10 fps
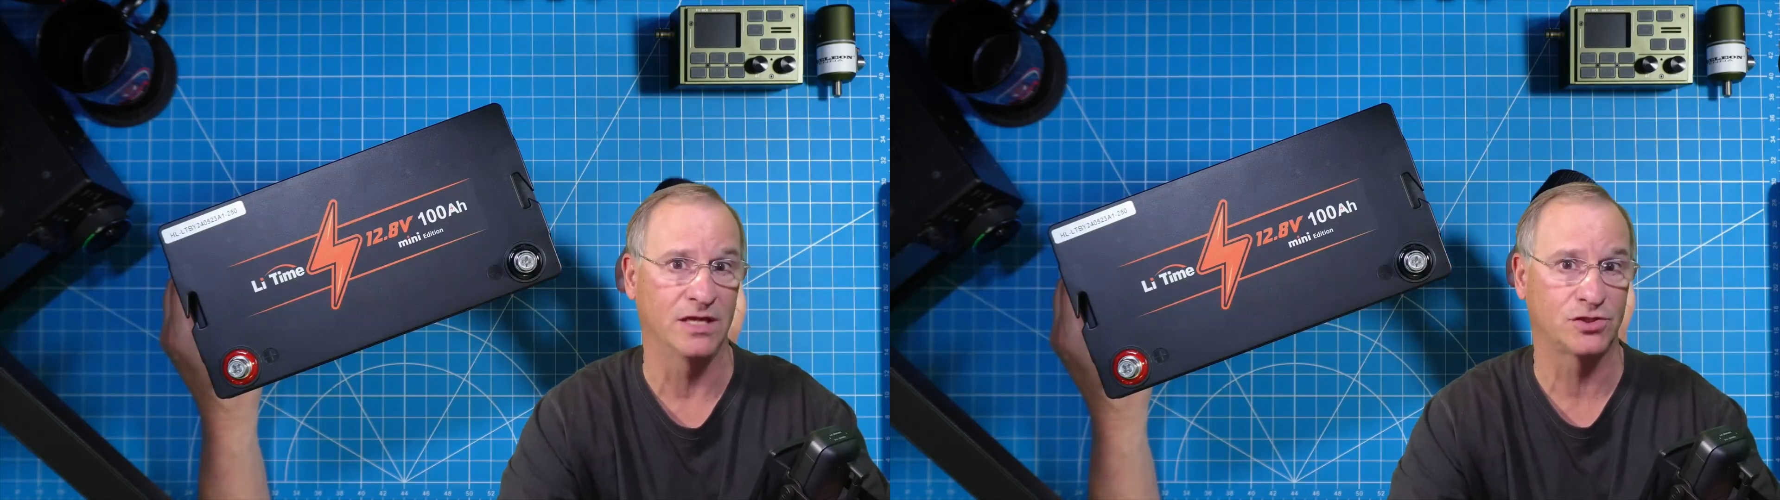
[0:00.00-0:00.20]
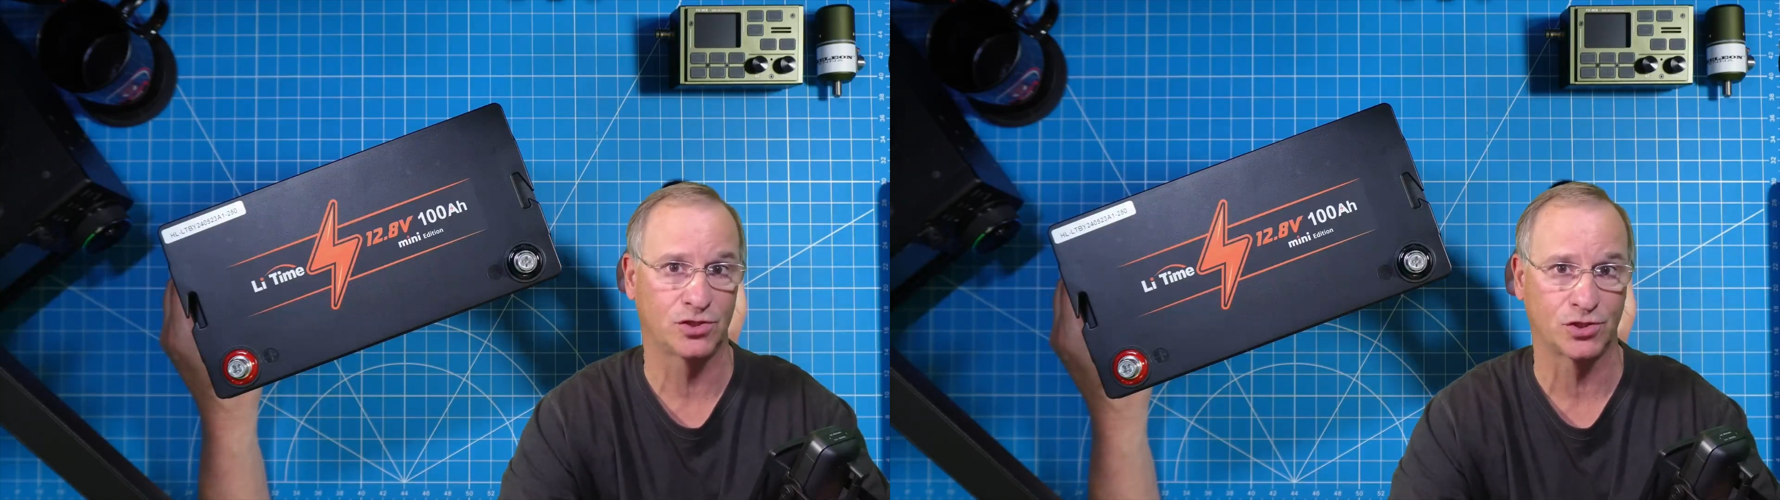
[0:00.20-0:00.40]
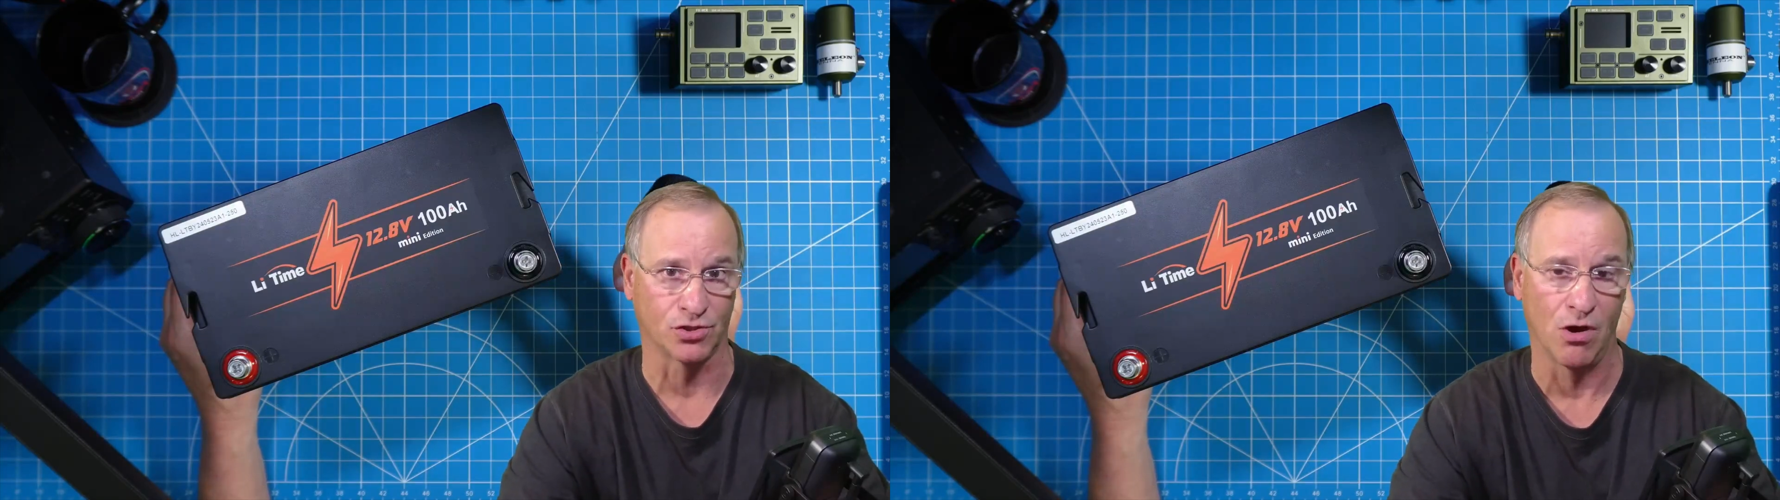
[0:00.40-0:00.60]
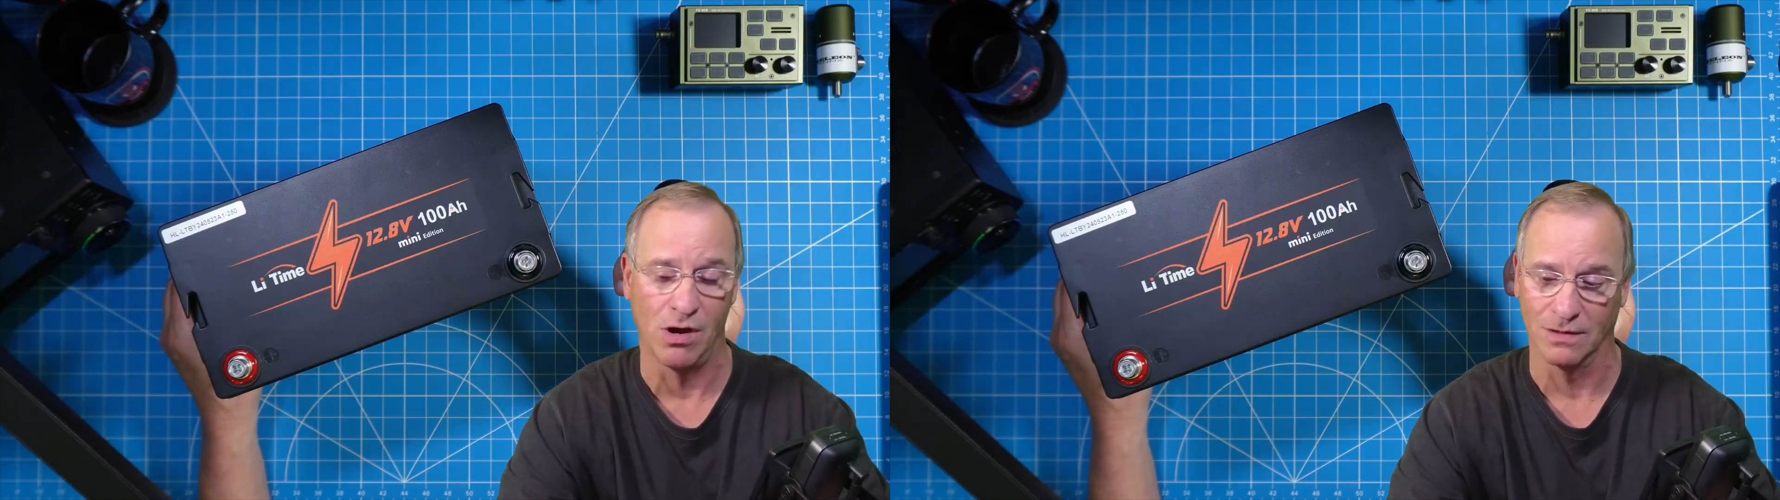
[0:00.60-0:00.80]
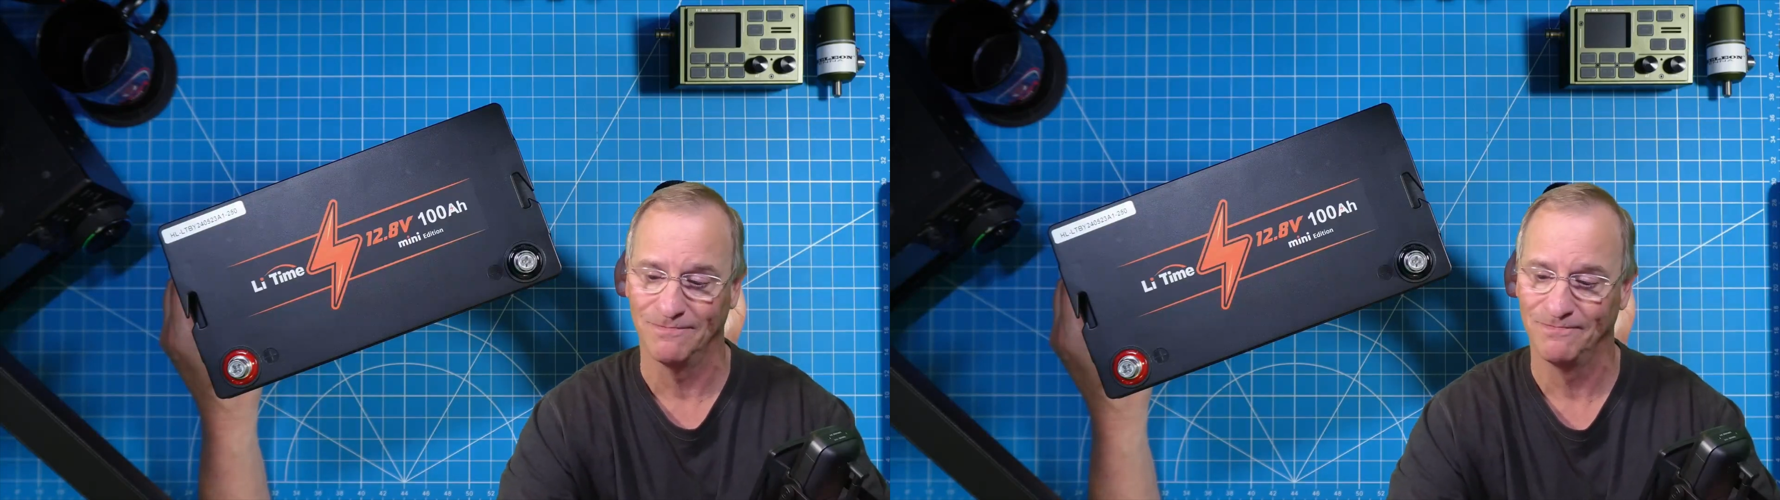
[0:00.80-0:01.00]
It's
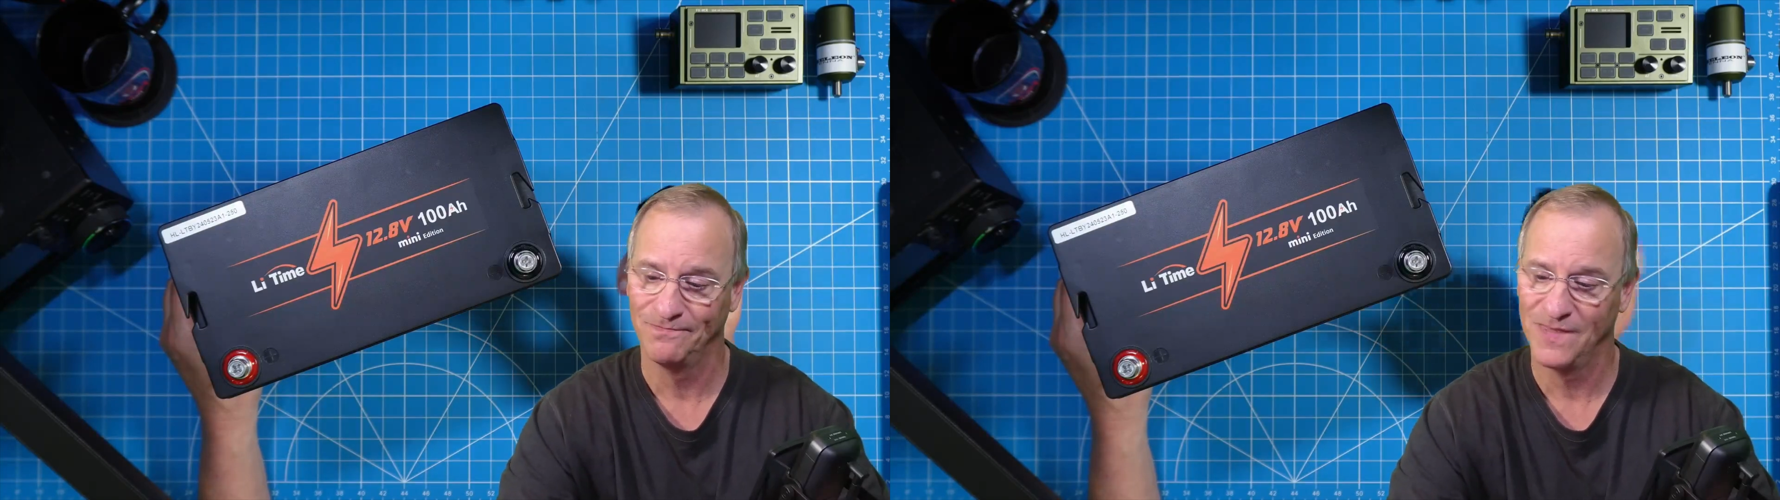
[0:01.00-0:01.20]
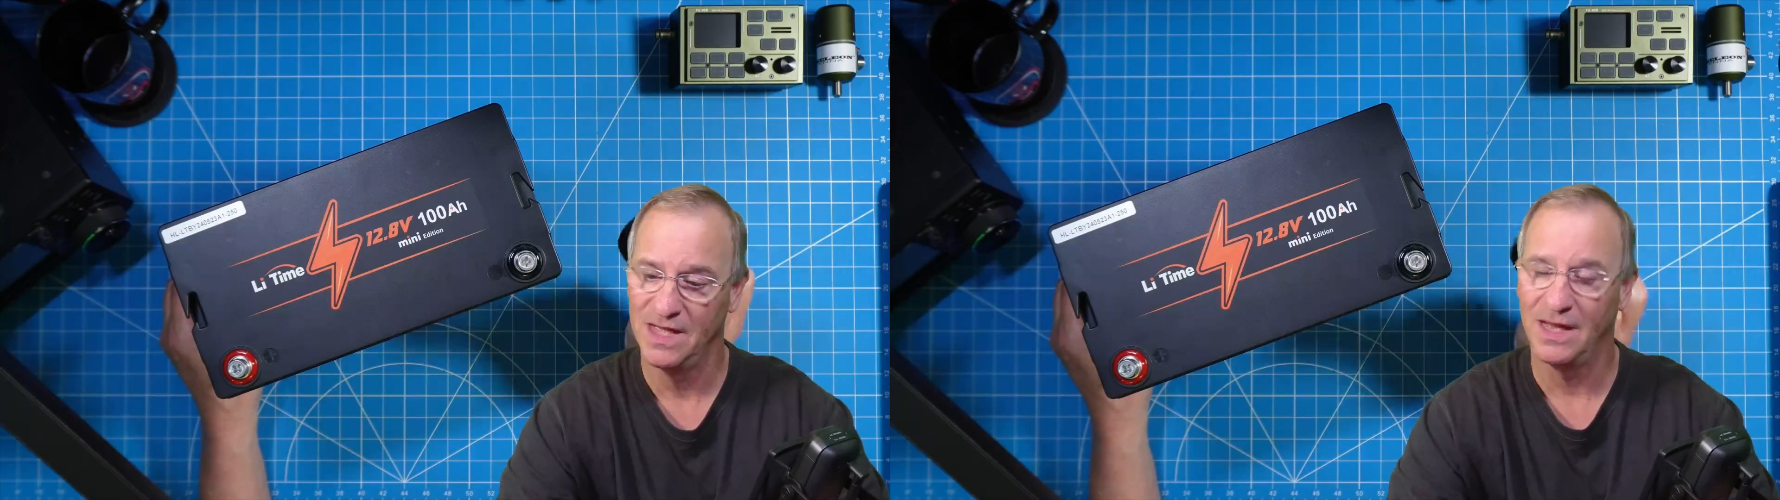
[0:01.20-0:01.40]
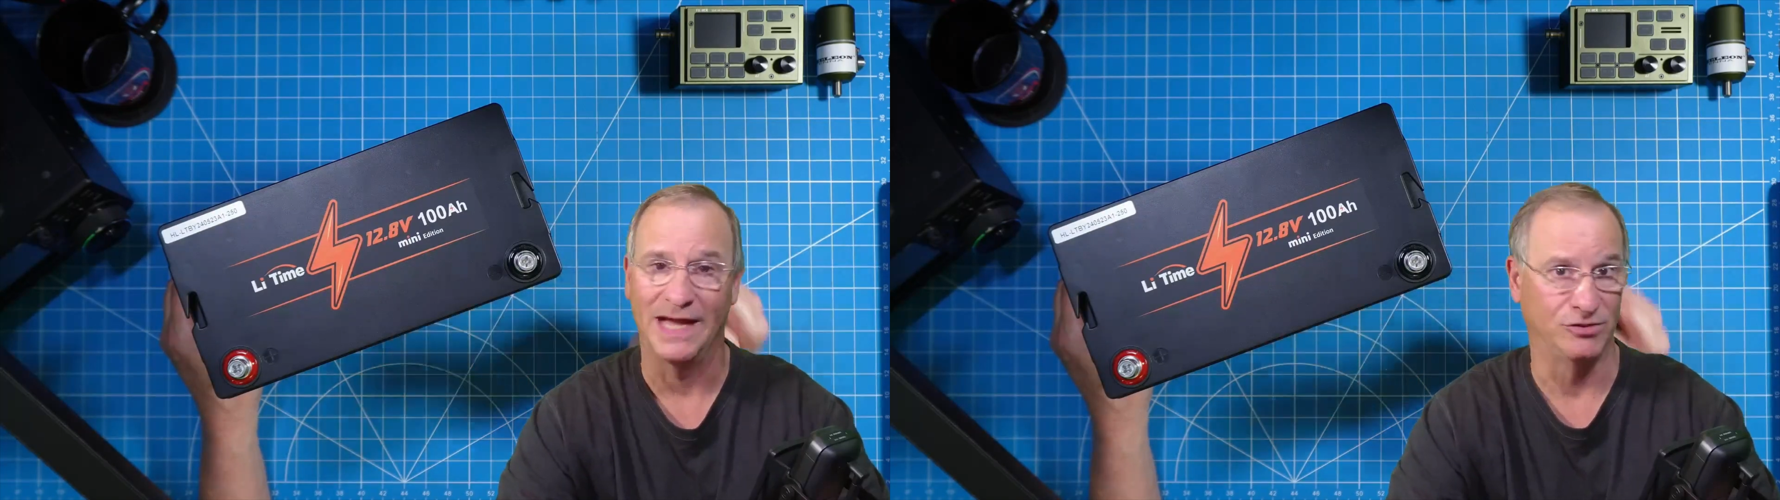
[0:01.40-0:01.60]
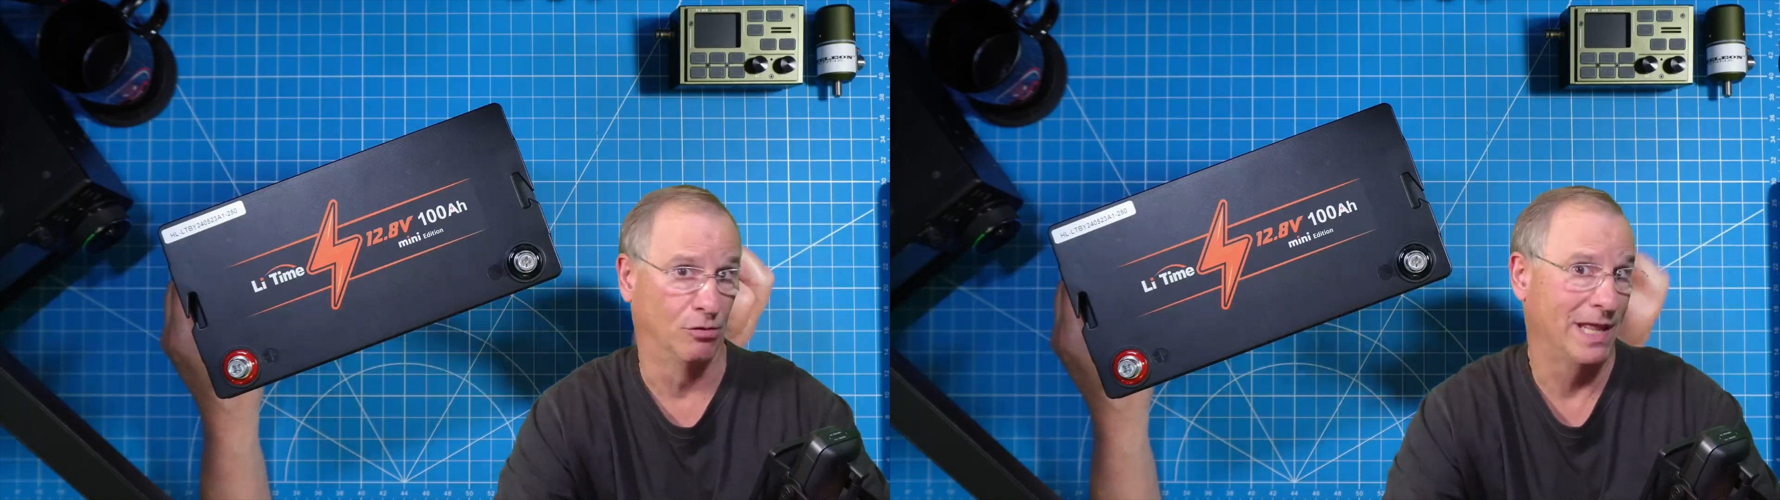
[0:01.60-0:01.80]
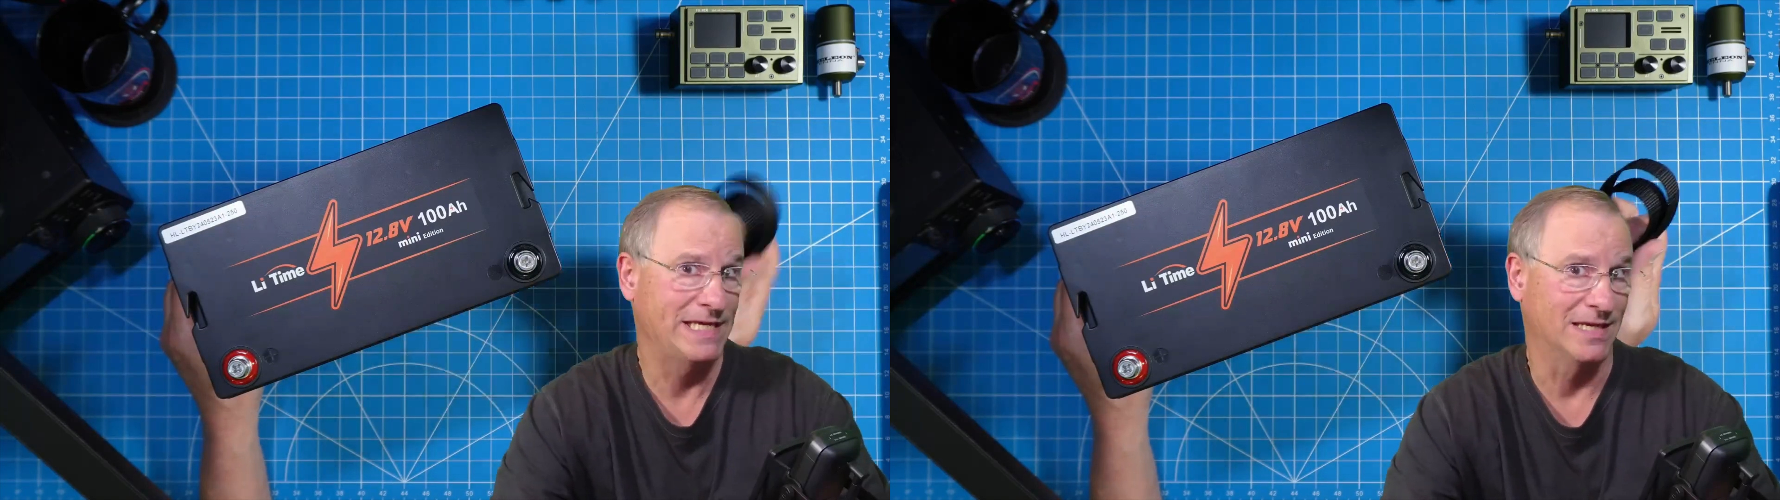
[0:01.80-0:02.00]
strong. I
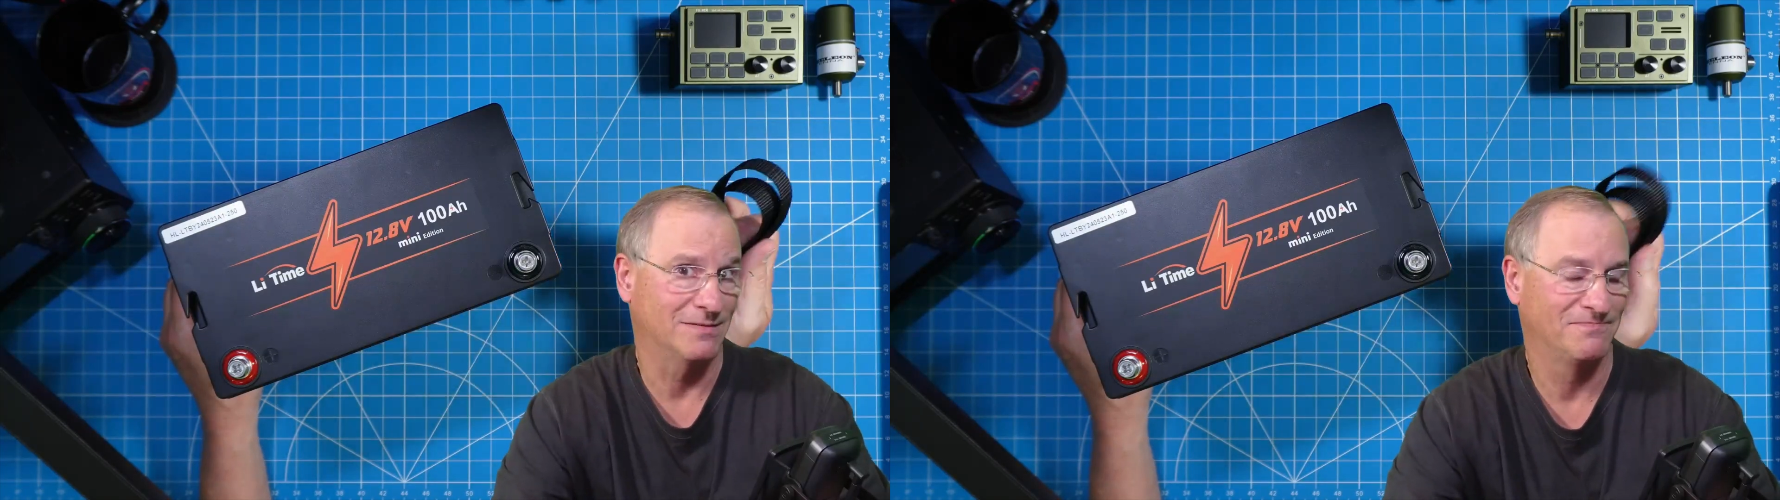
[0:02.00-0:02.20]
don't like it.